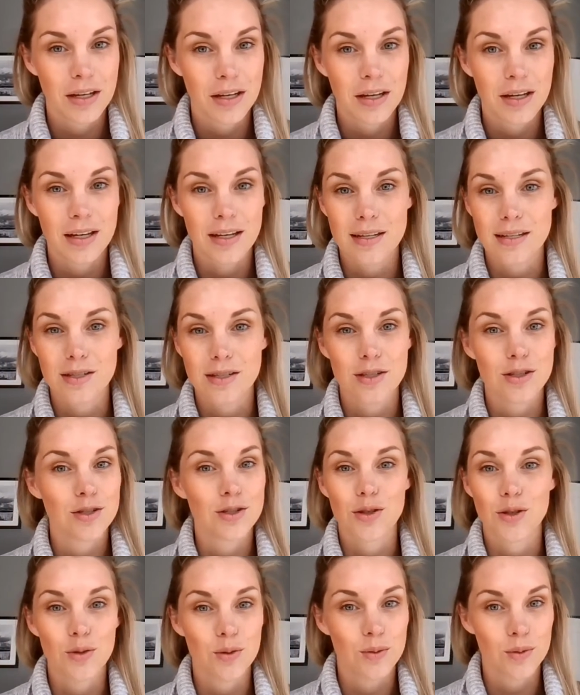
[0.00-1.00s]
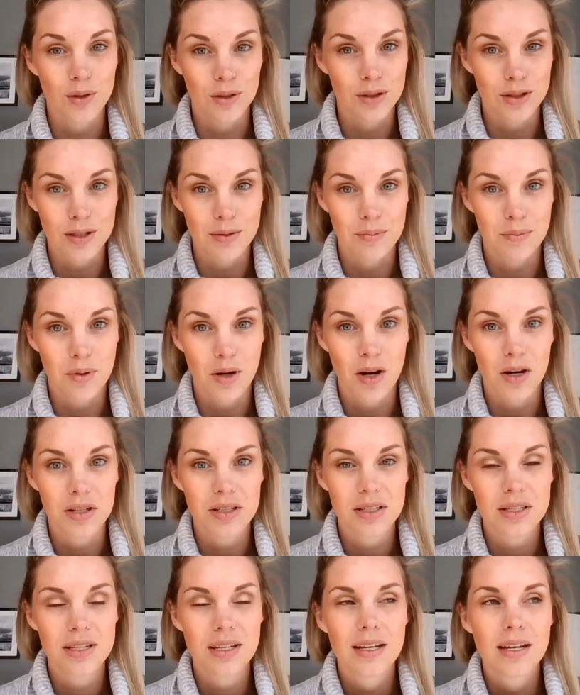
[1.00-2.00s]
is two worlds
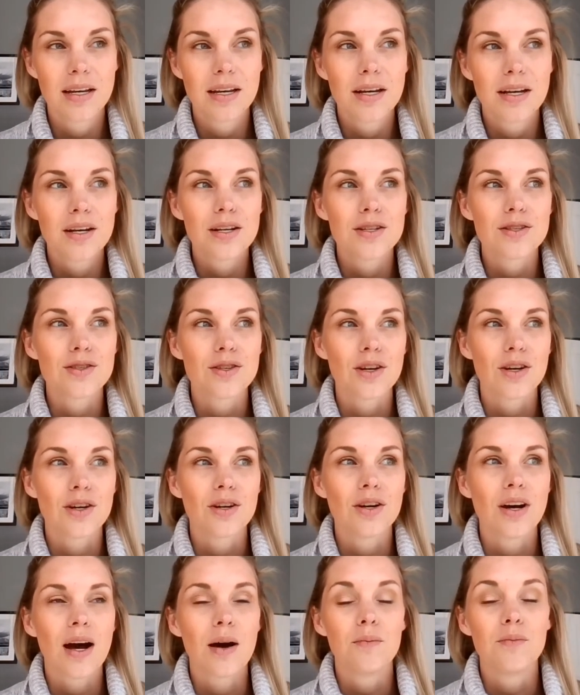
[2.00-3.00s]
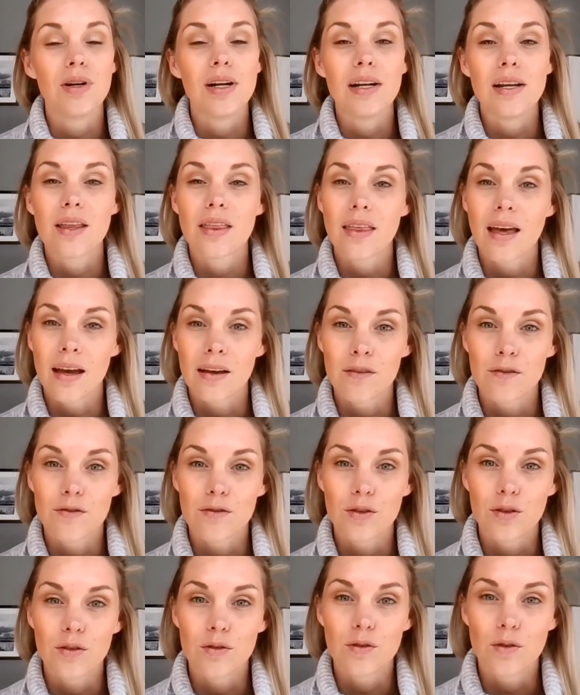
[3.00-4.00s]
apart. So I'm really
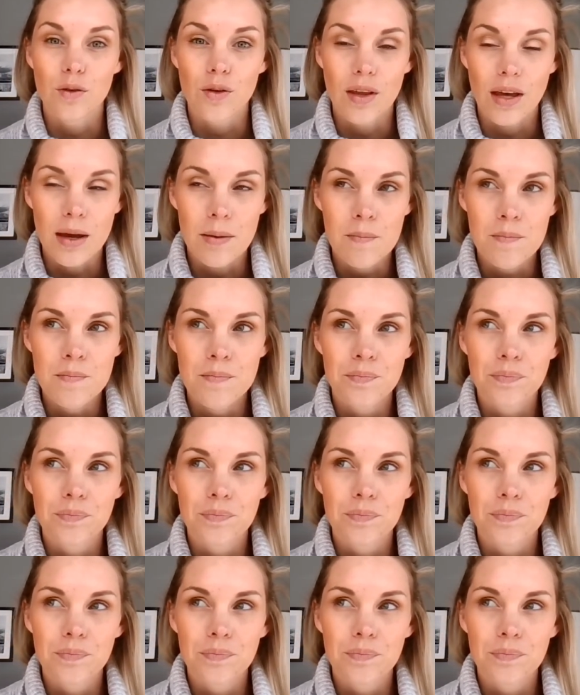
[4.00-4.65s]
thankful for them.